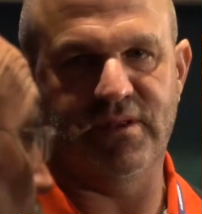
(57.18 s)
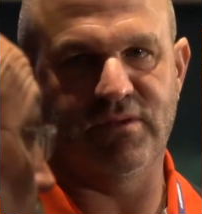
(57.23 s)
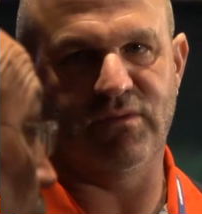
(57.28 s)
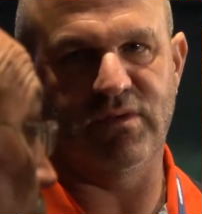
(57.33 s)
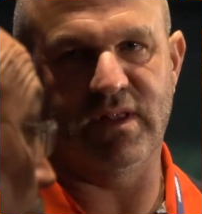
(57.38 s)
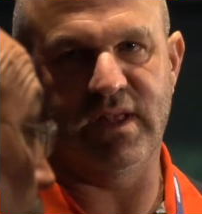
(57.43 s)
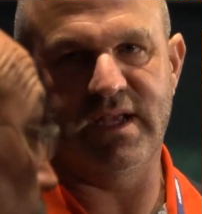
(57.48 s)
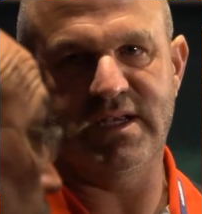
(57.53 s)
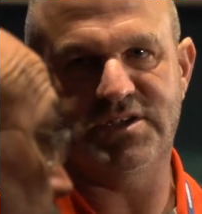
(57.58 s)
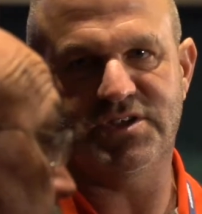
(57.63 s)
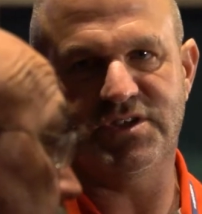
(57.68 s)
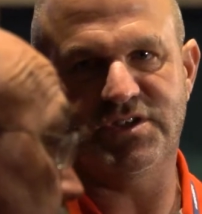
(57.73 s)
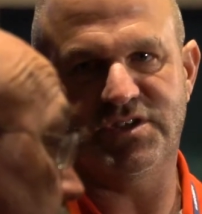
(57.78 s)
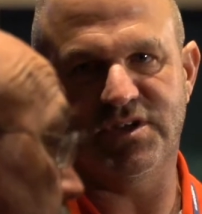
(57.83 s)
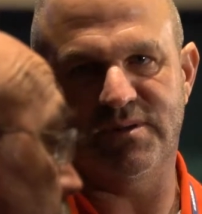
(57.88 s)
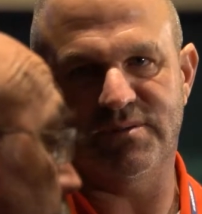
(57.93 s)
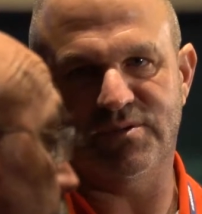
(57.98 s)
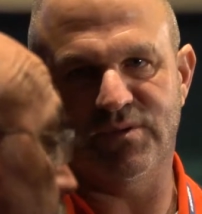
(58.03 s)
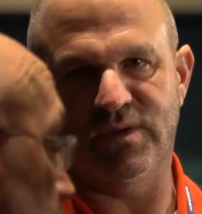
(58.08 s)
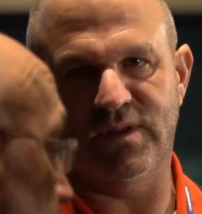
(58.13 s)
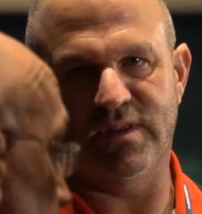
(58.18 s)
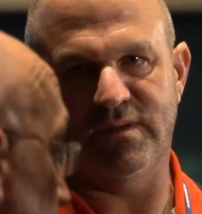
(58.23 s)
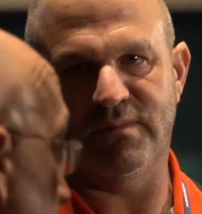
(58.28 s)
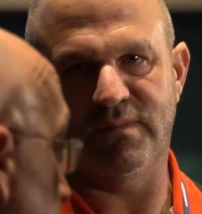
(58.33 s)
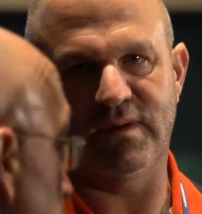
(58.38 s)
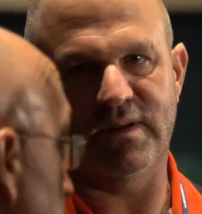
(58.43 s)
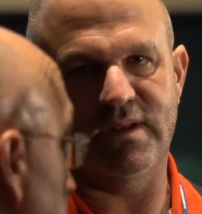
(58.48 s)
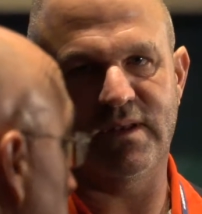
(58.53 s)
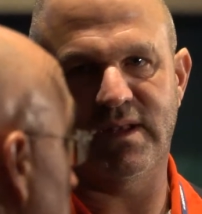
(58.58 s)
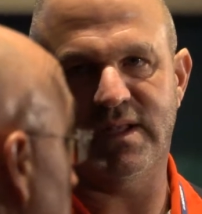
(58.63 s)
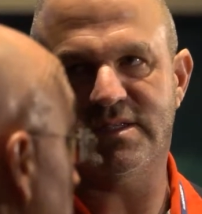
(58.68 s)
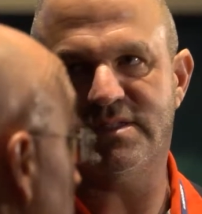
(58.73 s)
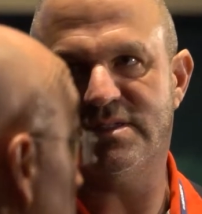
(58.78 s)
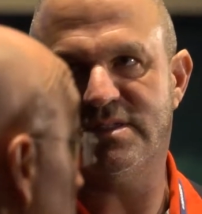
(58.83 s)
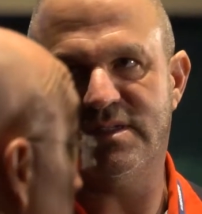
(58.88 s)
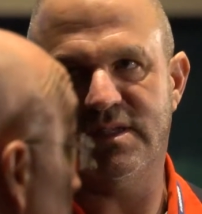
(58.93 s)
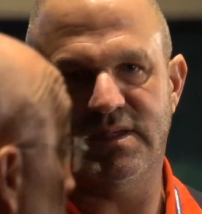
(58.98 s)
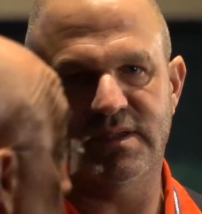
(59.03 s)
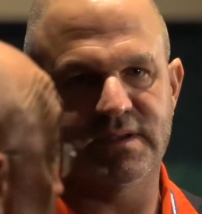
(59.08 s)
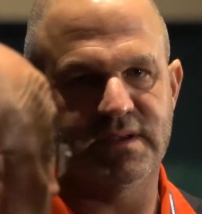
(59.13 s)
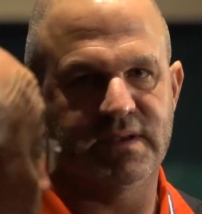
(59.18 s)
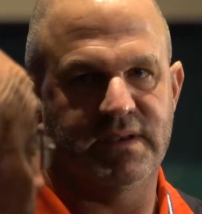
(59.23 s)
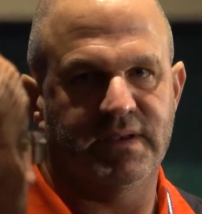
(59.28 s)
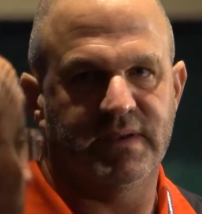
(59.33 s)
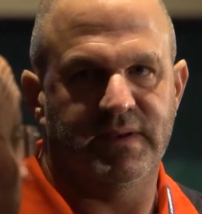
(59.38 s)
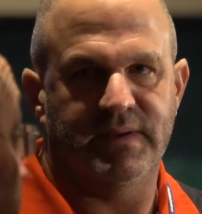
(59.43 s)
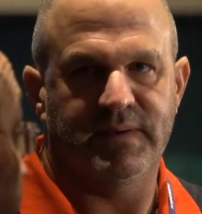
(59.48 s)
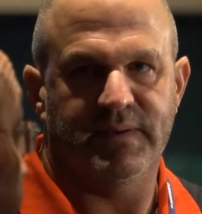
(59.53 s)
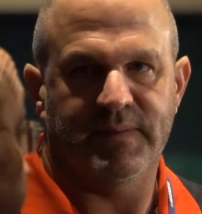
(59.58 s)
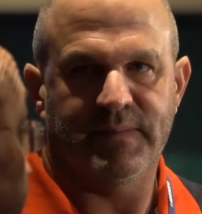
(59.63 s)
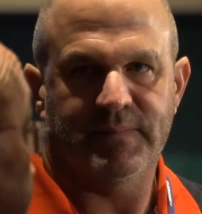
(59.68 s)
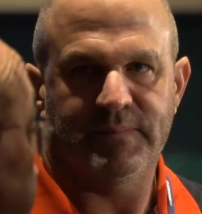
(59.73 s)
for us to see everybody else that's been here as long as we have, it's